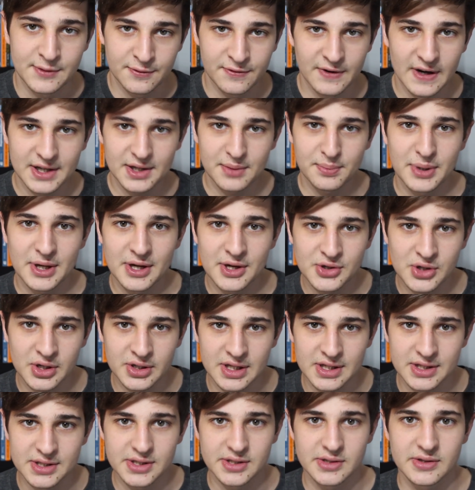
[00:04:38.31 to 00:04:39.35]
you find a page on
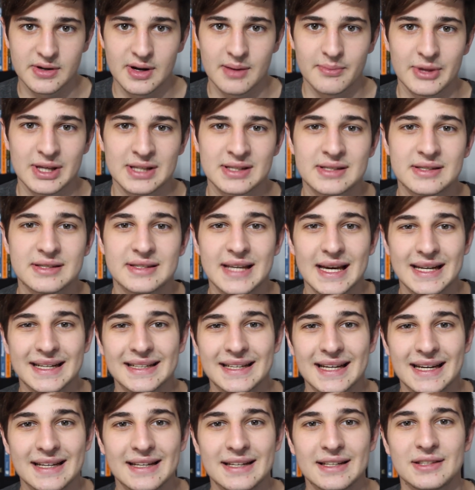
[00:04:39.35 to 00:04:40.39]
Instagram that's
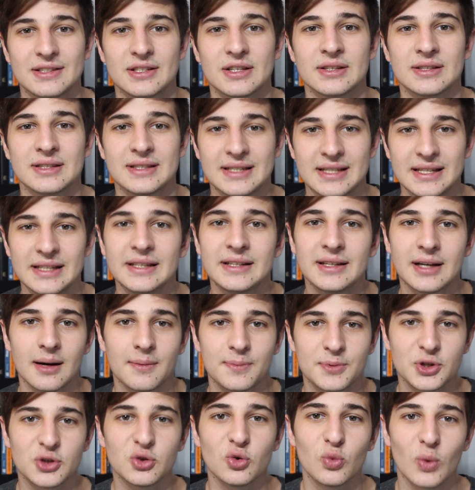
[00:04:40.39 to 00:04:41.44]
dedicated to
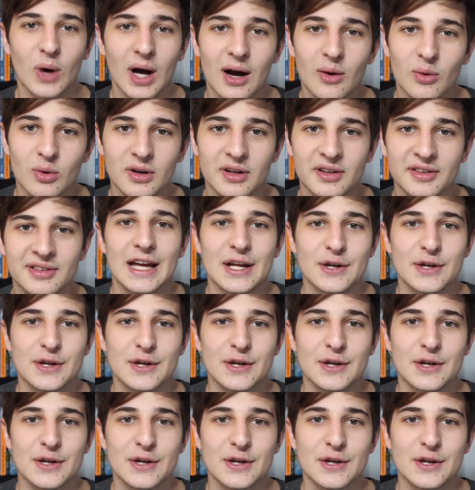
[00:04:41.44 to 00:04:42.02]
teacup chihuahuas